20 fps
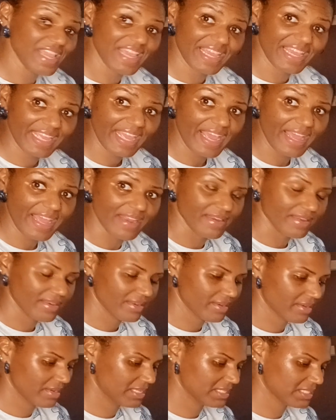Again,
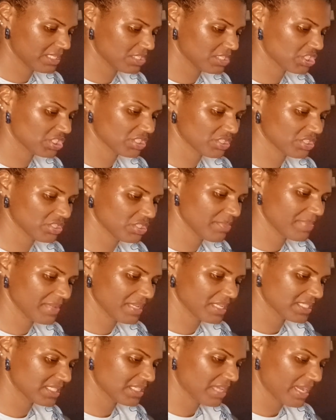is it just going to be
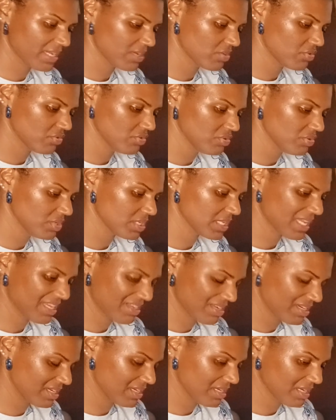a cycle? Are they
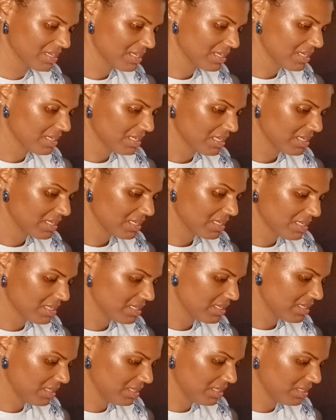going to
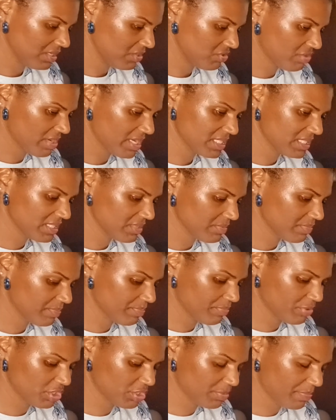try to
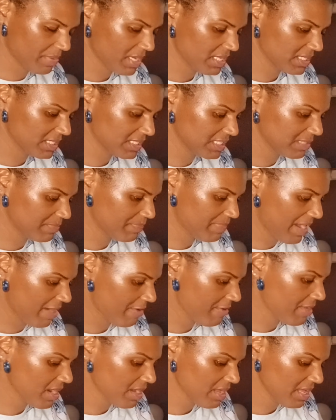push past this
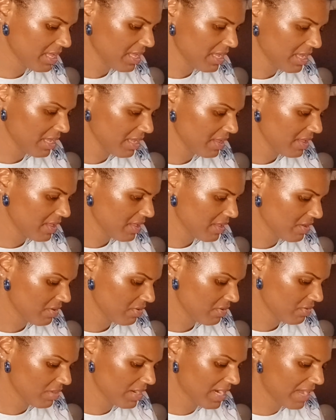barrier here?
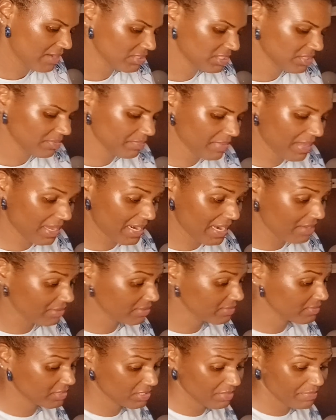Allowed to, allowed
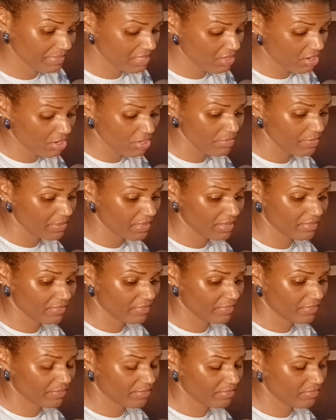to be open.
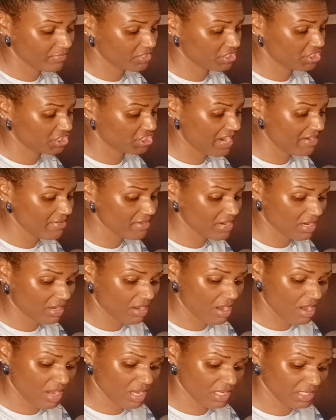The Chariot
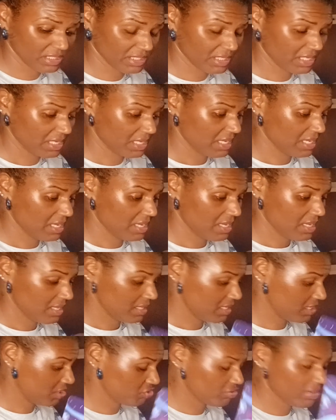card
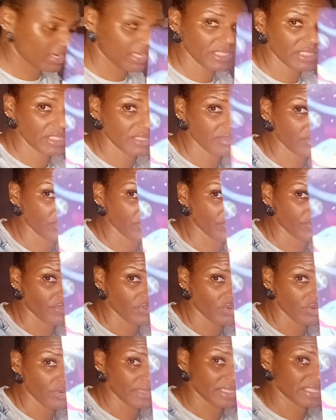they're trying to move
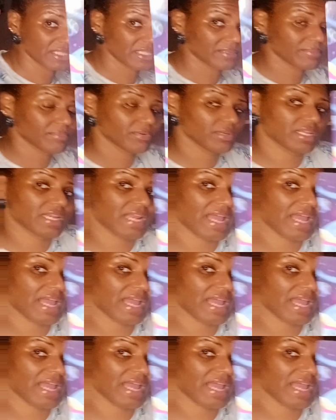forwards and put an